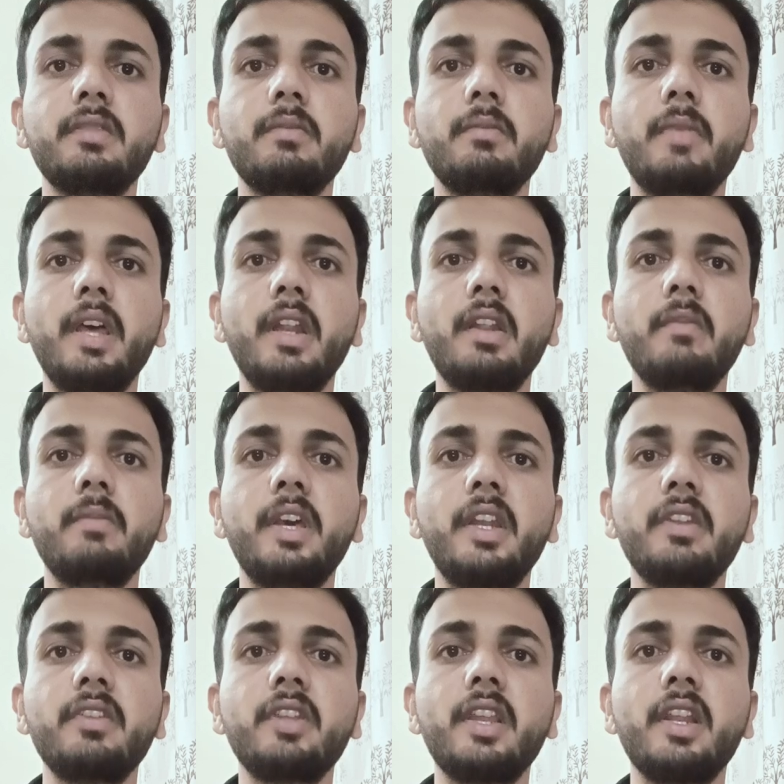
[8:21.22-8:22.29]

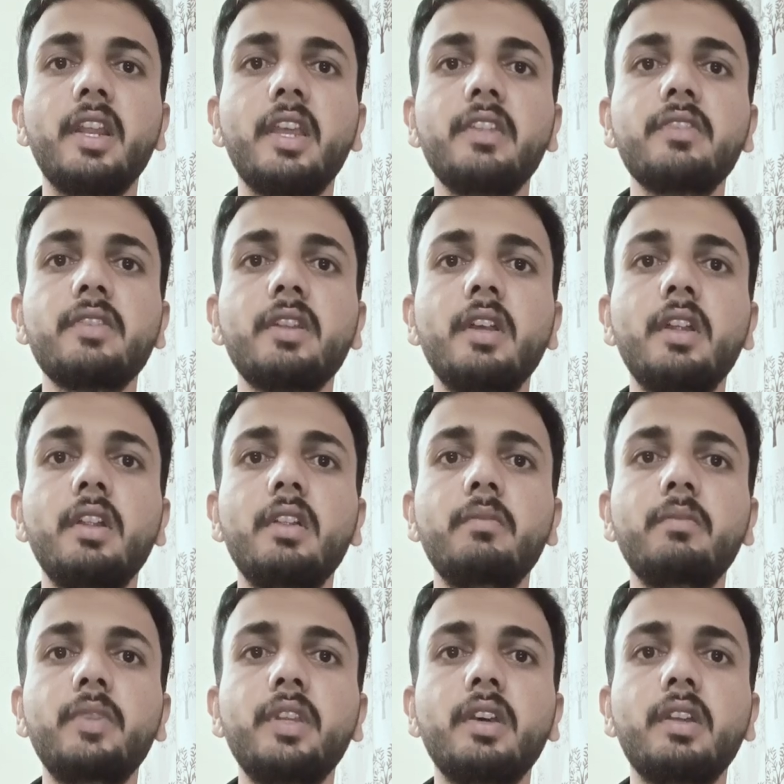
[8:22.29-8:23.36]
marginalized
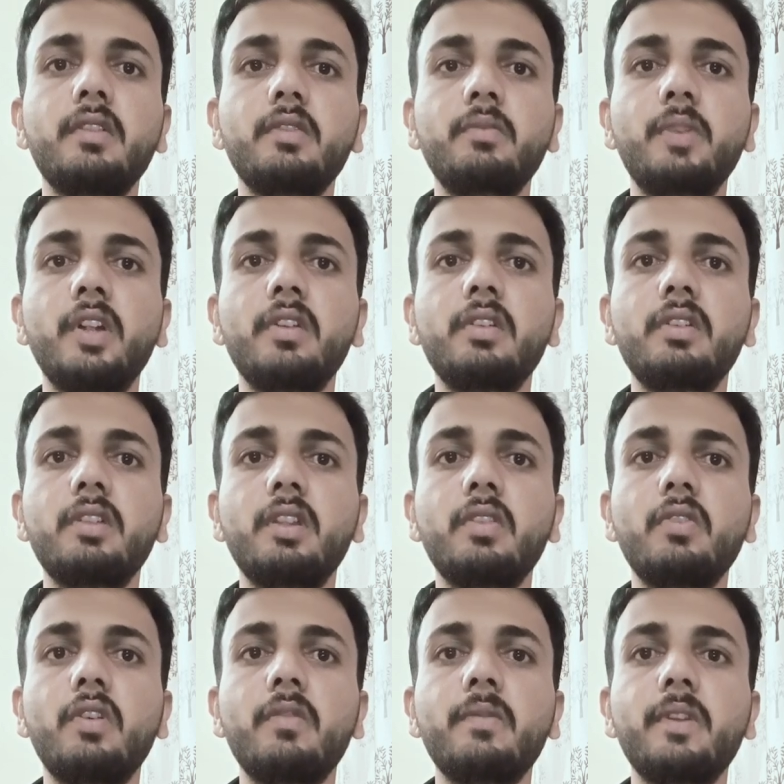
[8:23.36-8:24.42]
bear the burden and
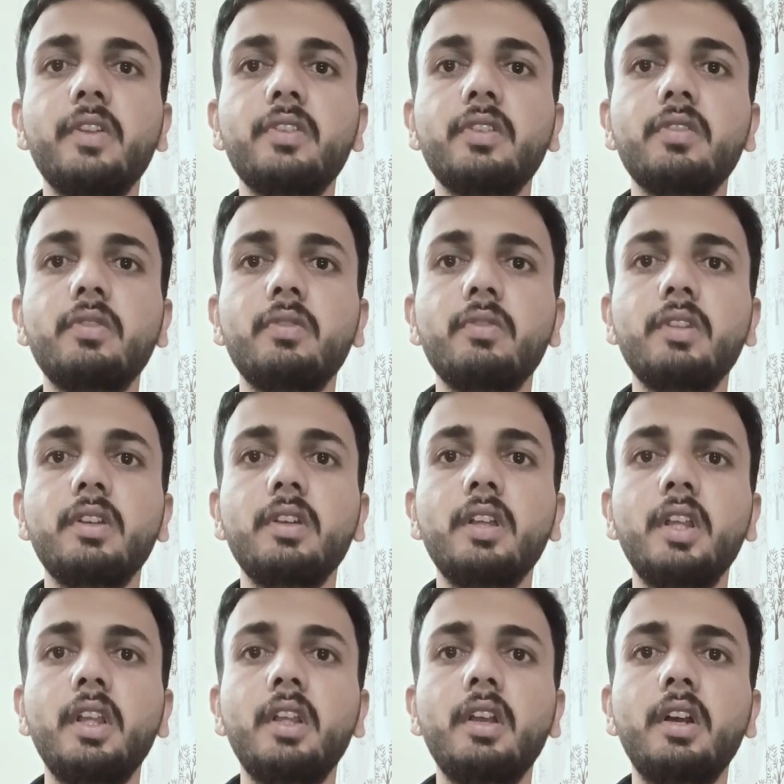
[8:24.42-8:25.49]
corporation through the
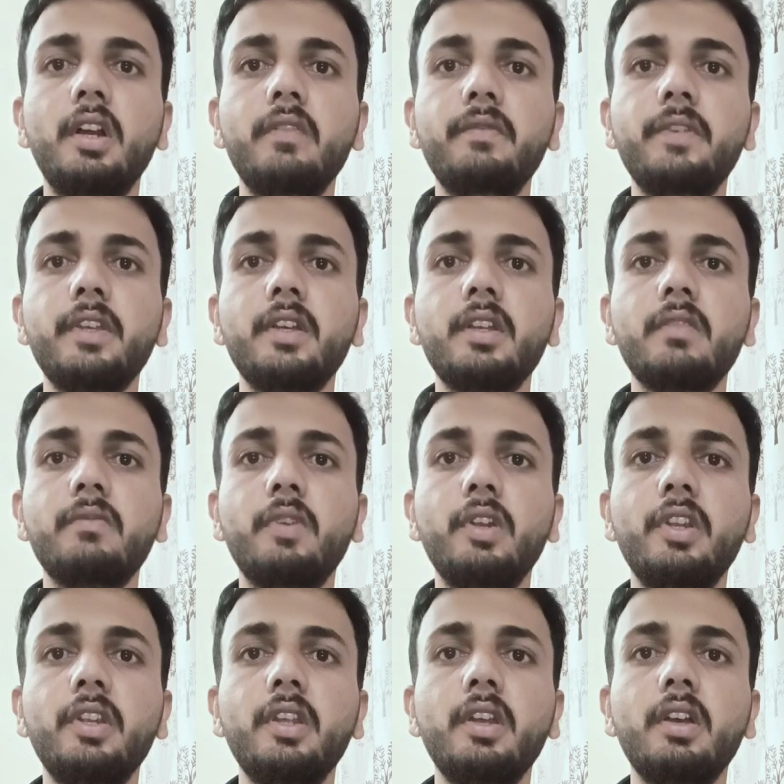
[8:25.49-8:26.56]
unfair
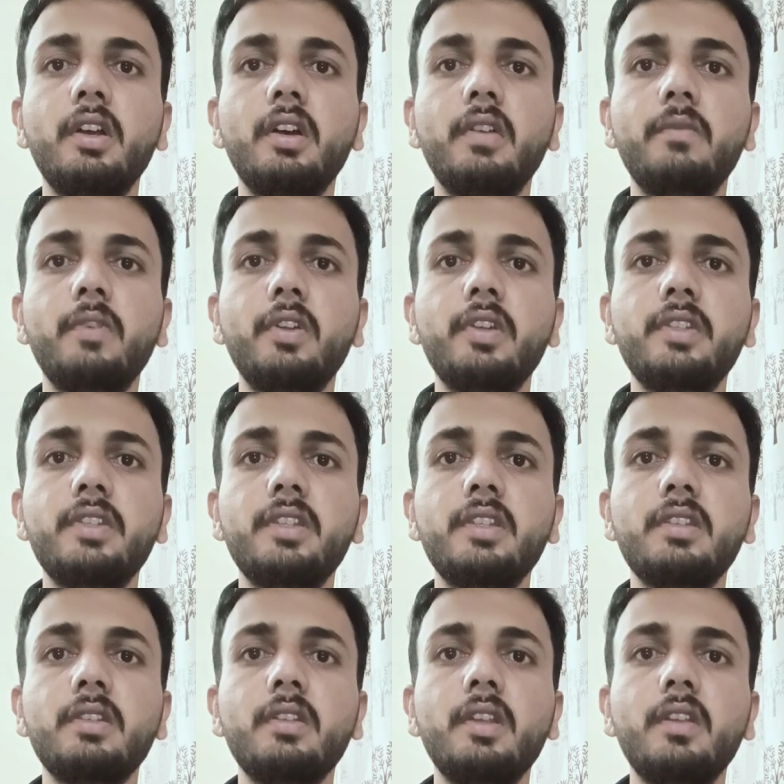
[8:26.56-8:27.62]

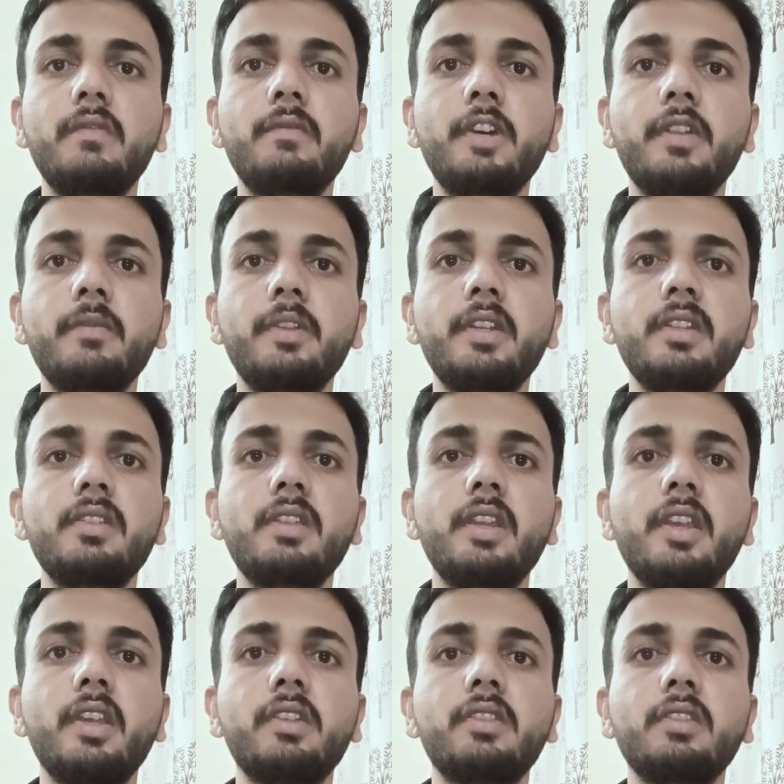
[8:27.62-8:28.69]
policies. Burberry,
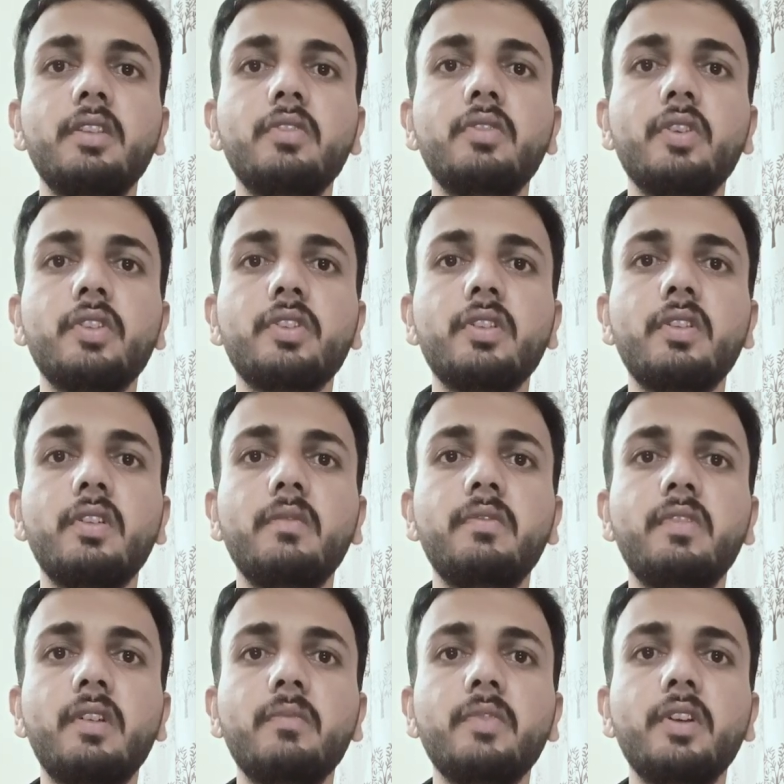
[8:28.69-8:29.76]
the exhaustion of
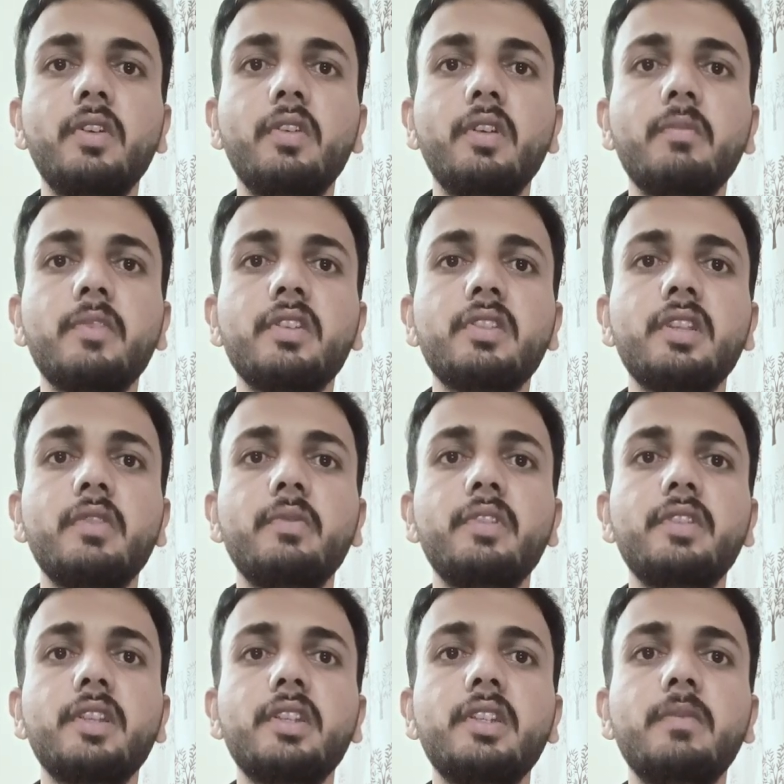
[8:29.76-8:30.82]
from the government
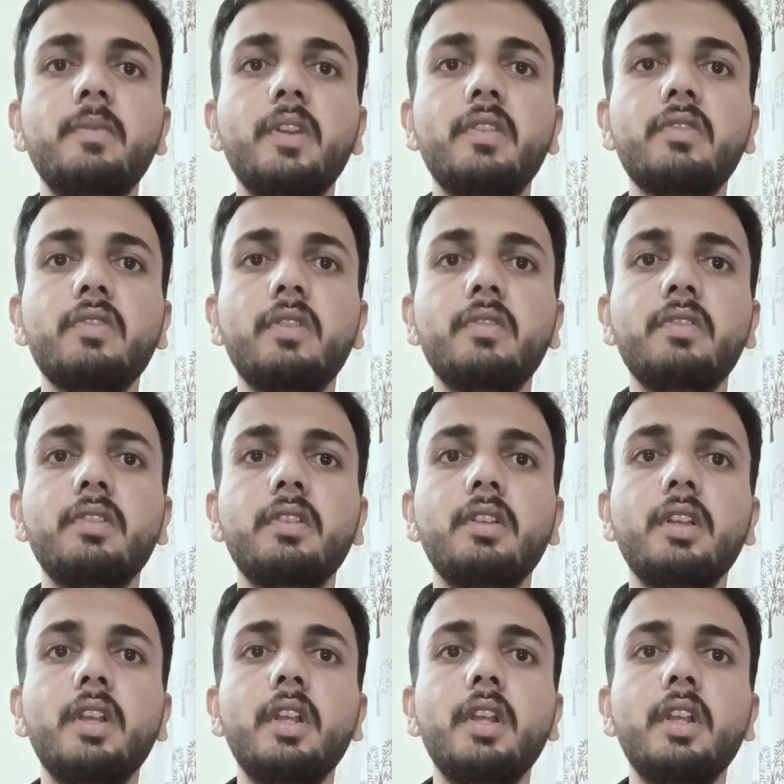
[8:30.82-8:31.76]
services depends on the